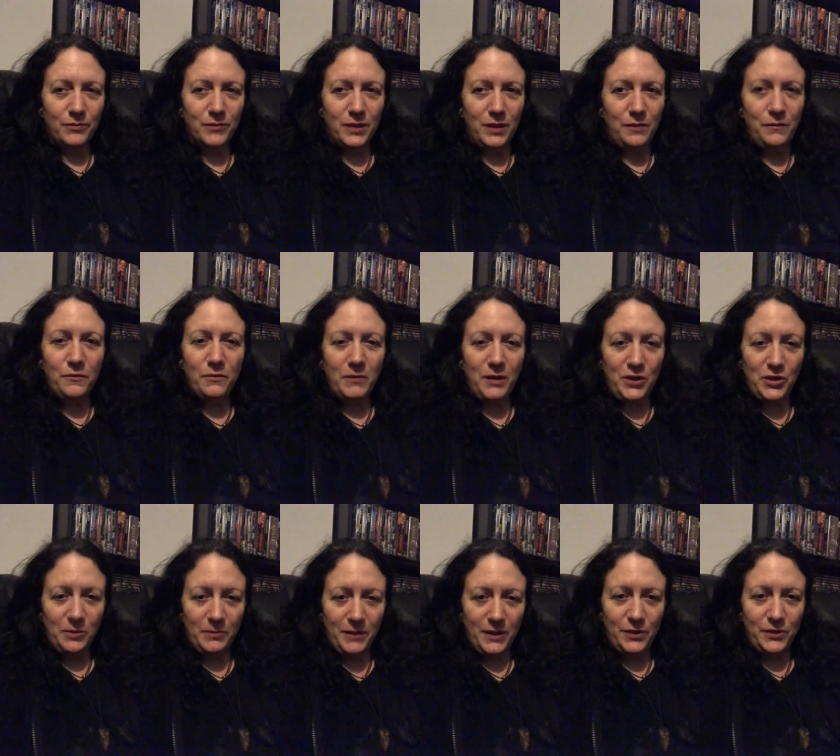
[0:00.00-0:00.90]
information
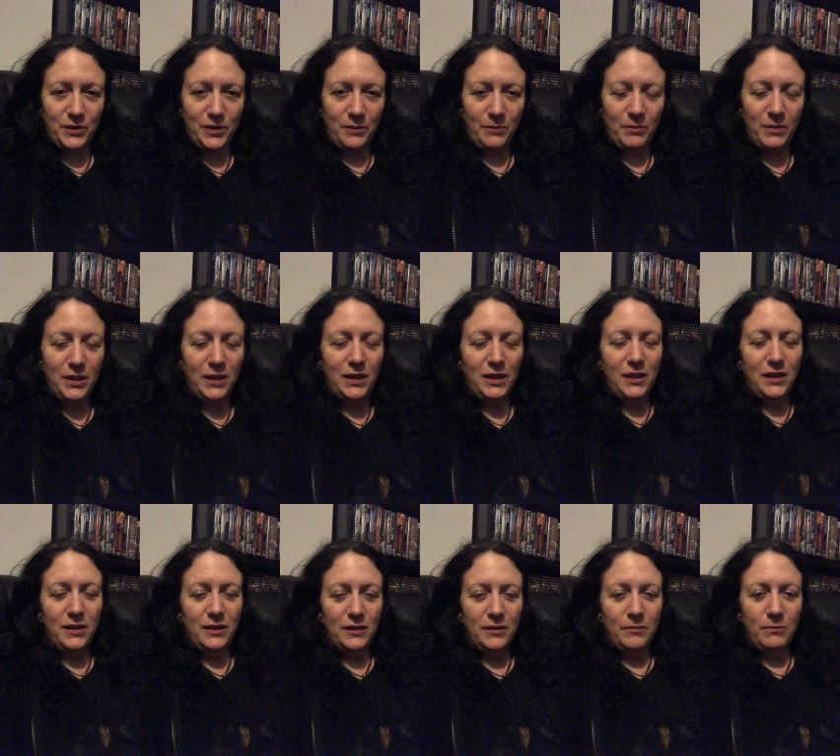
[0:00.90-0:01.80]
about him,
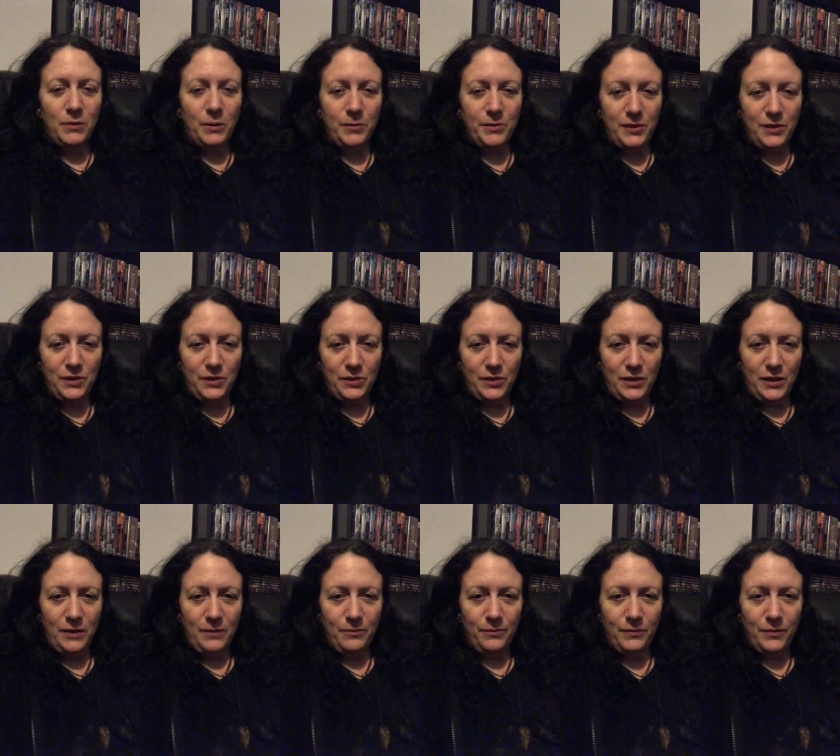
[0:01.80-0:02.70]
popped into
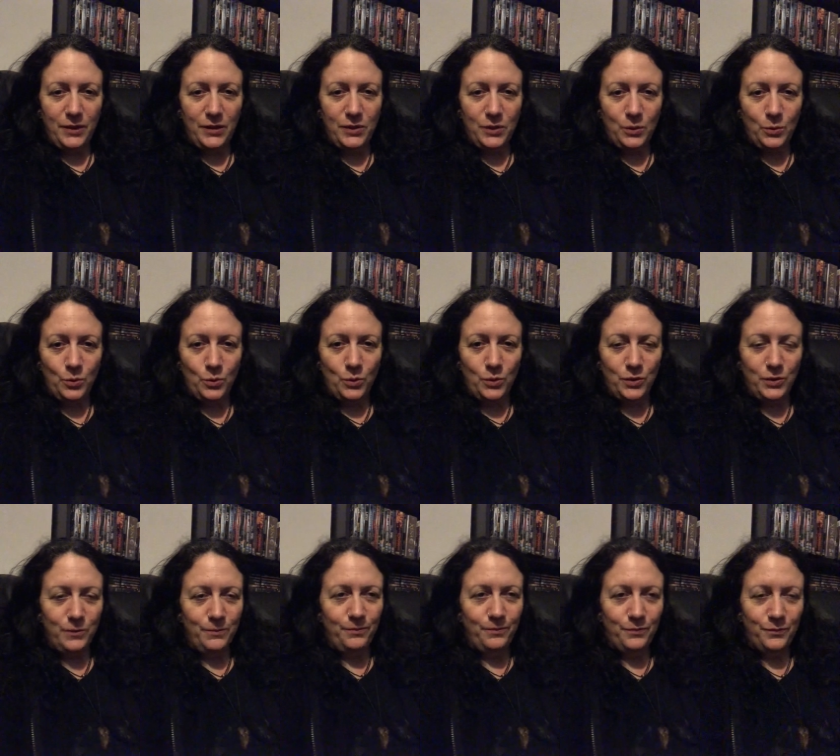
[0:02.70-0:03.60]
the into the ward,
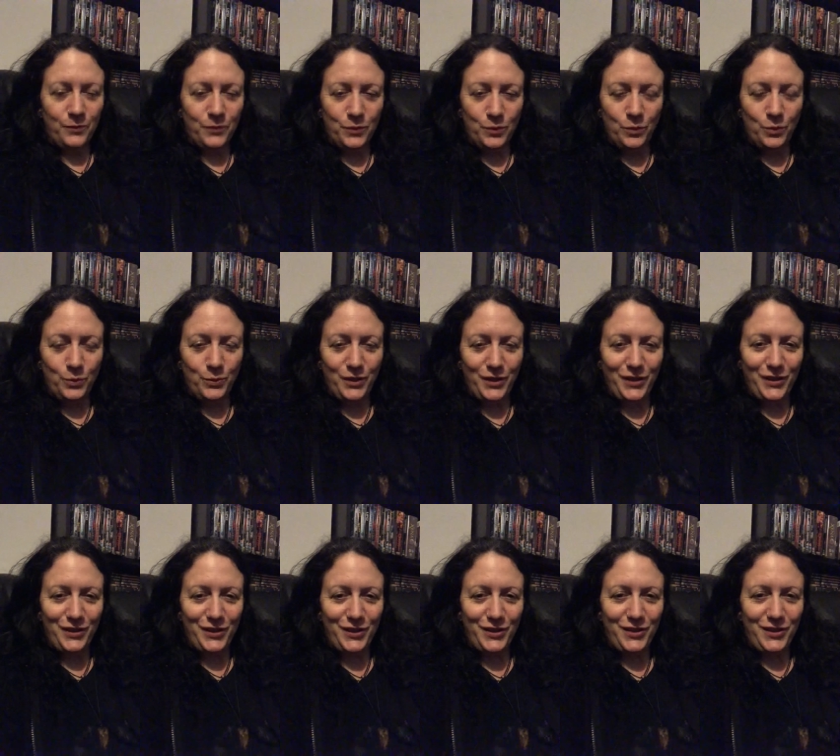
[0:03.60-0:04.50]
all done and
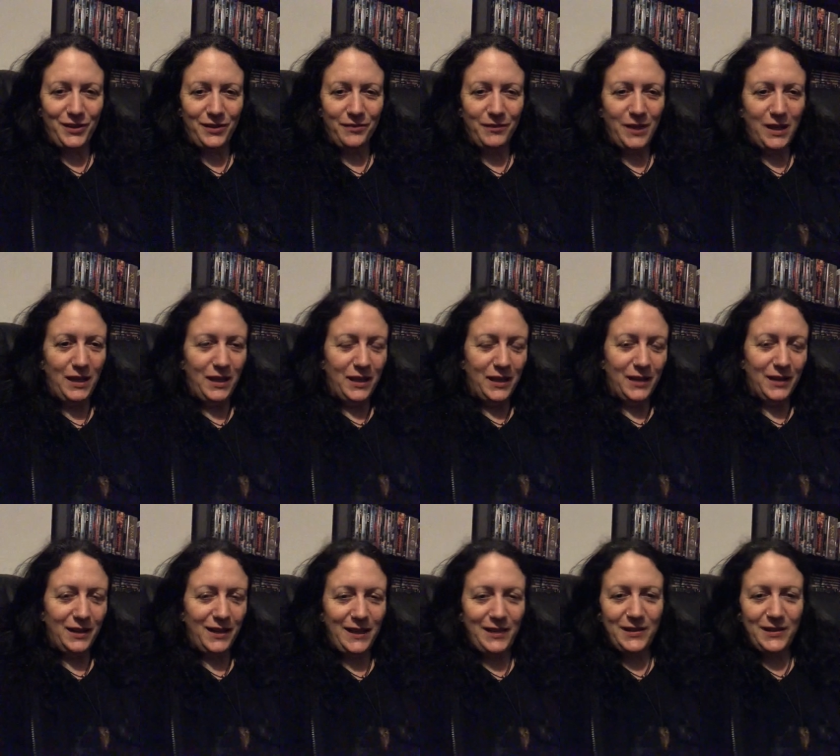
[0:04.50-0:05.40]
dusted, cleaned